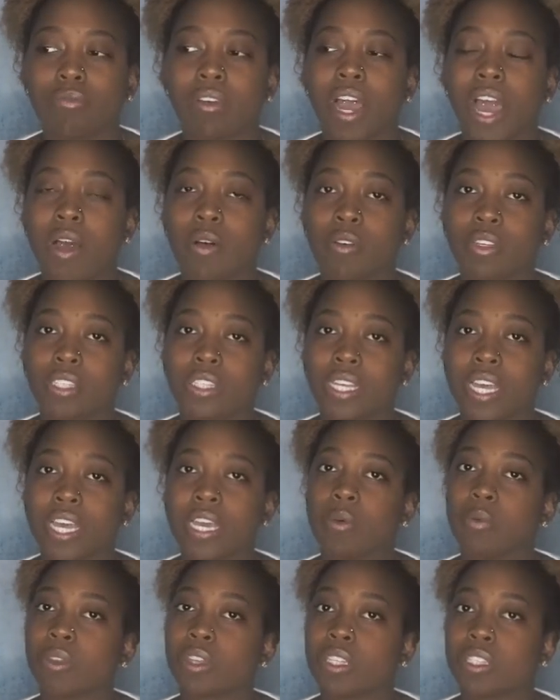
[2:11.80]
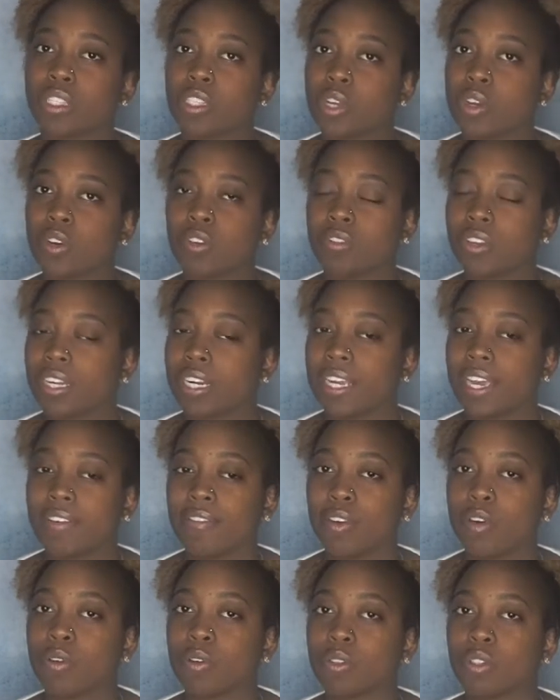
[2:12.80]
I was set with the stove. Like they have
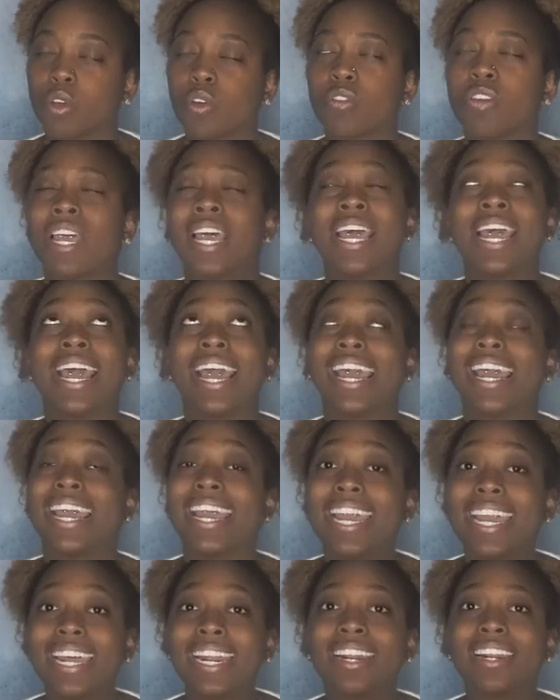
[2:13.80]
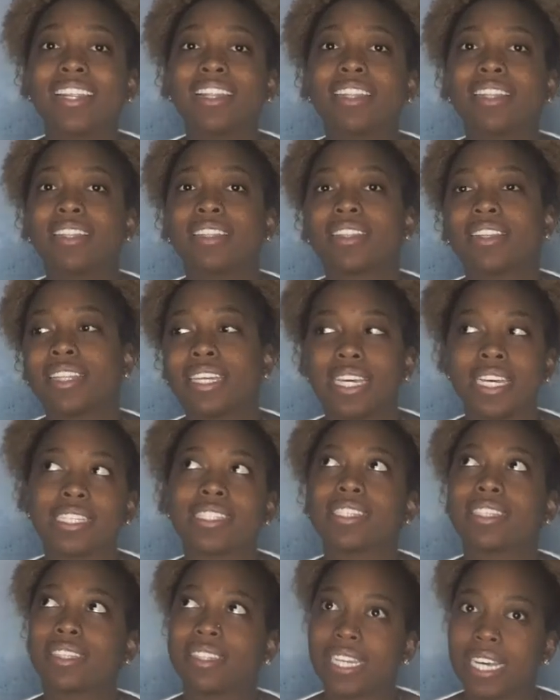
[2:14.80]
a whole stove. And
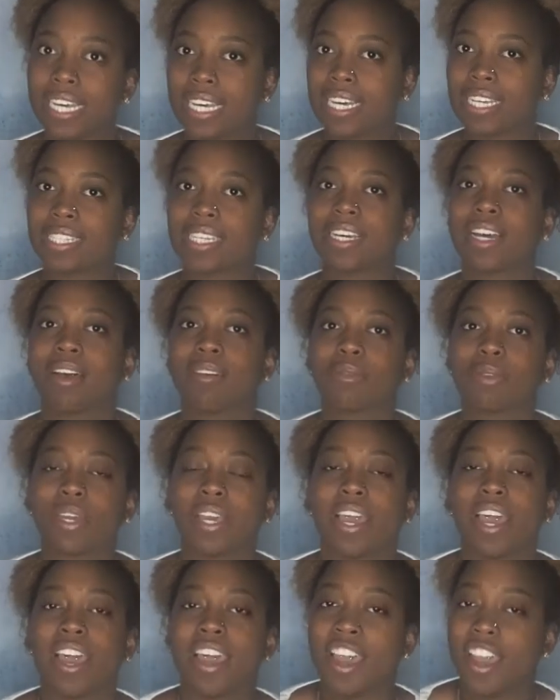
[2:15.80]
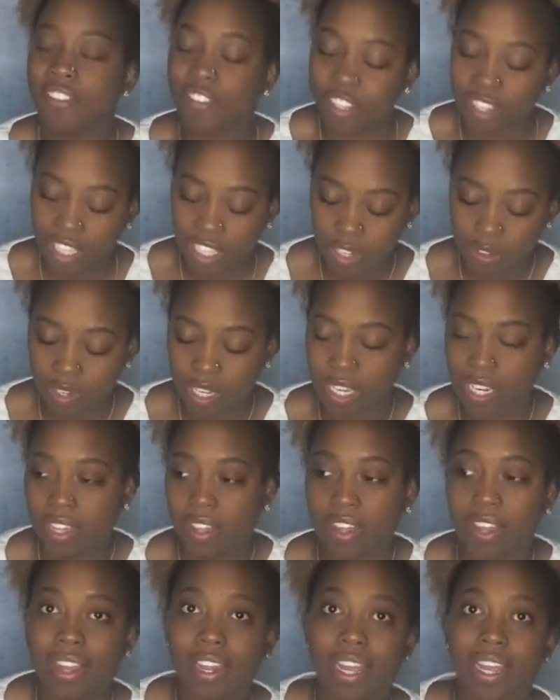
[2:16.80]
it's lit because it comes with everything you need in
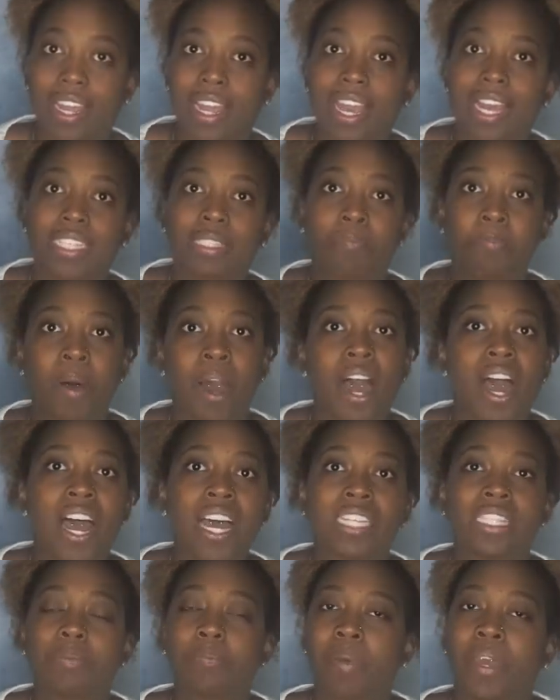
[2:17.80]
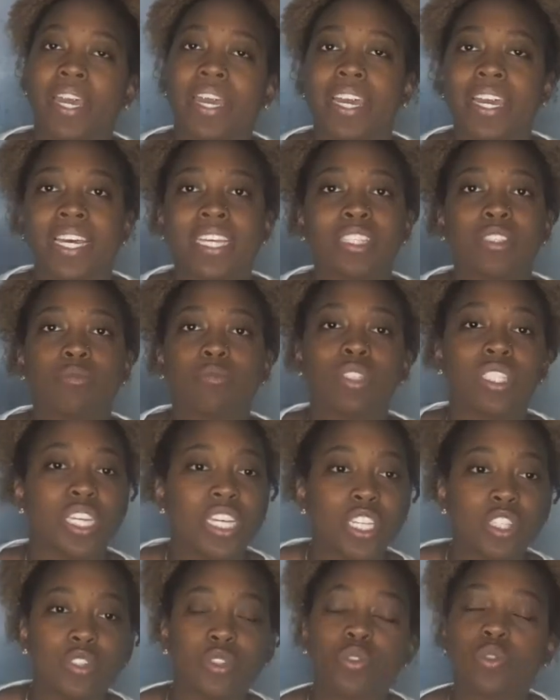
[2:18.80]
there. Like it has pots, pans,
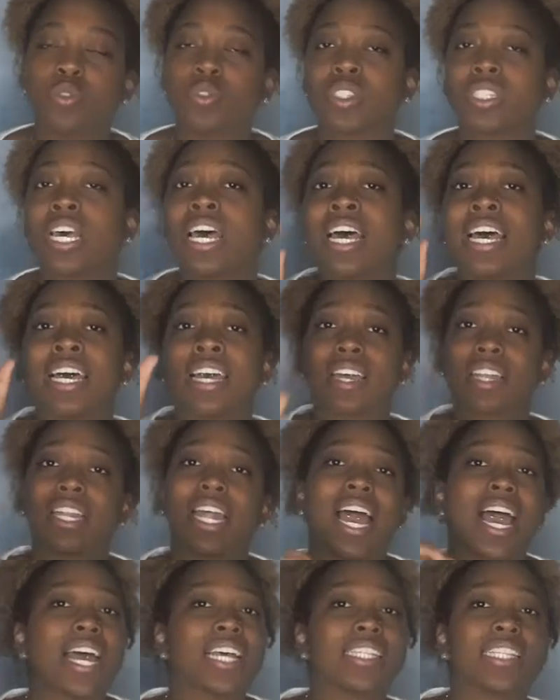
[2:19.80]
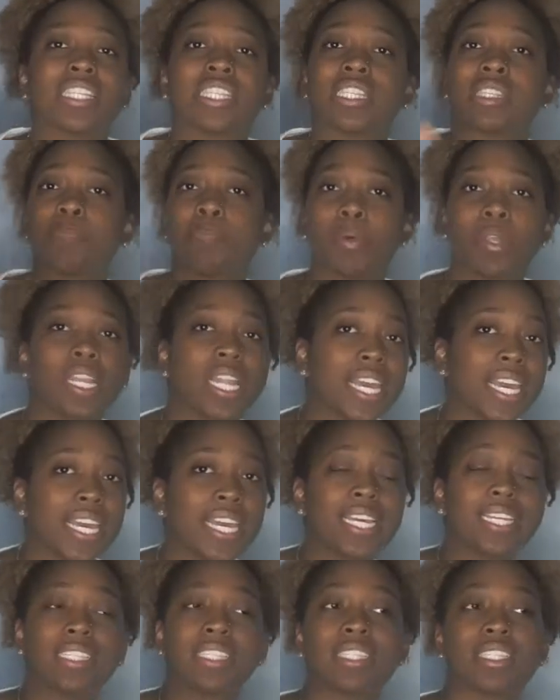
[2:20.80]
utensils, glasses,
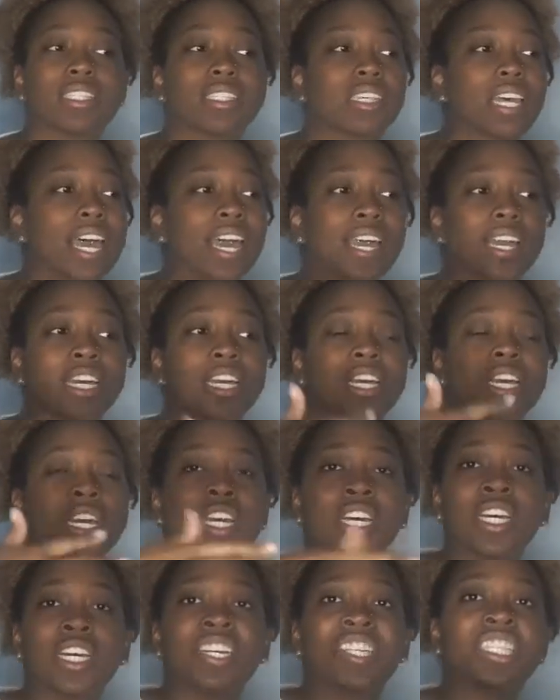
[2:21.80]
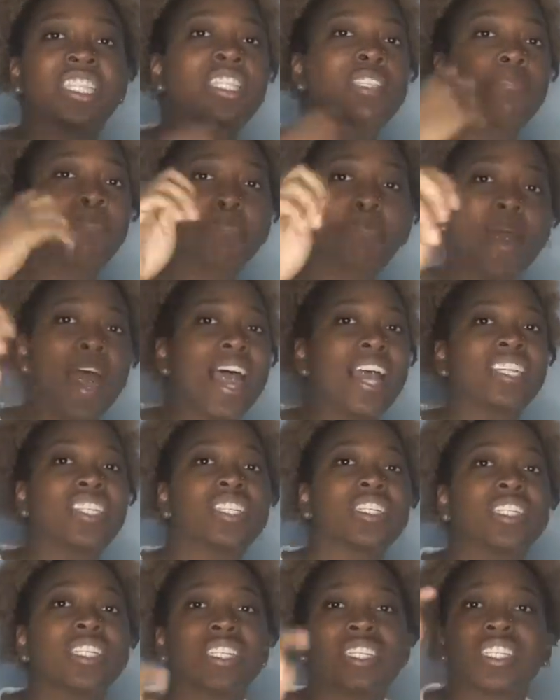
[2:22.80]
plates, like
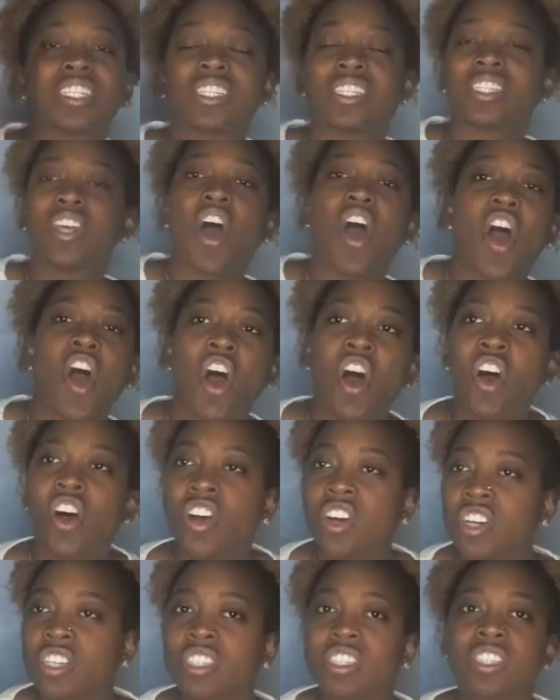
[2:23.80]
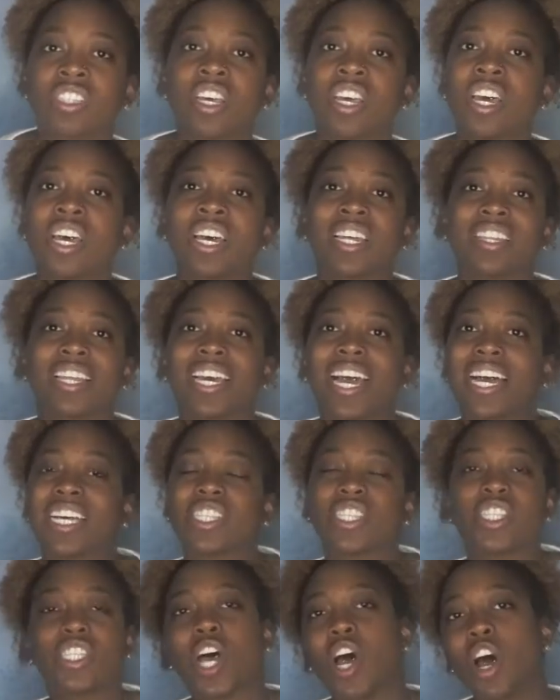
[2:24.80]
spatulas, tongs, they got
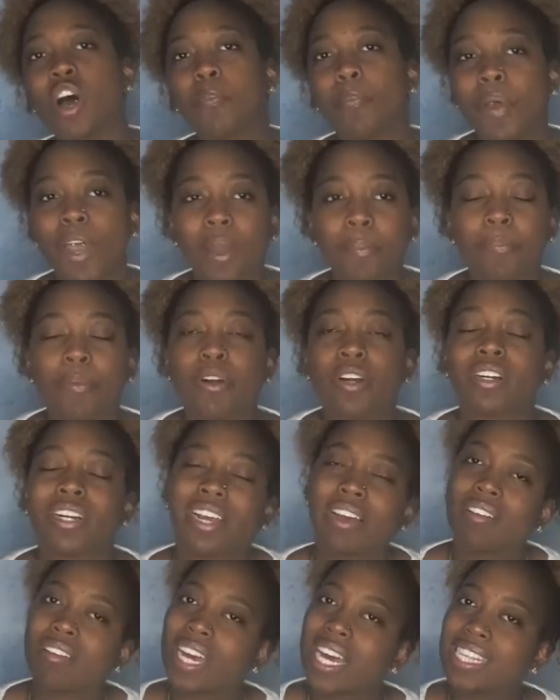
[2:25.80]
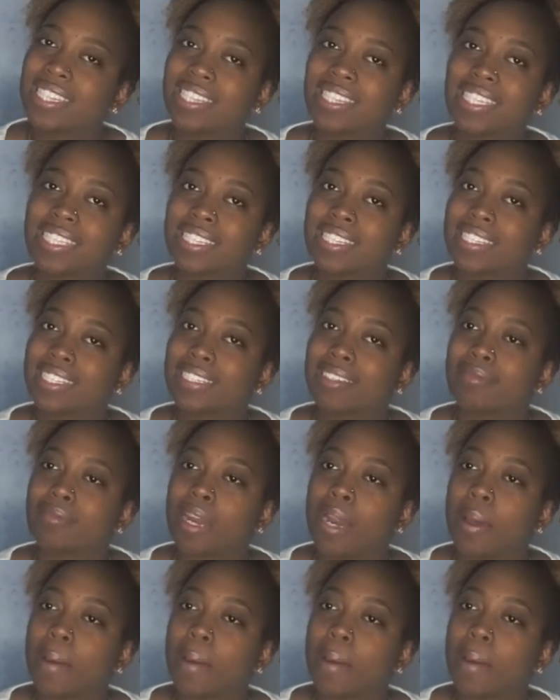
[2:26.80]
salt, pepper. They don't got seasoning.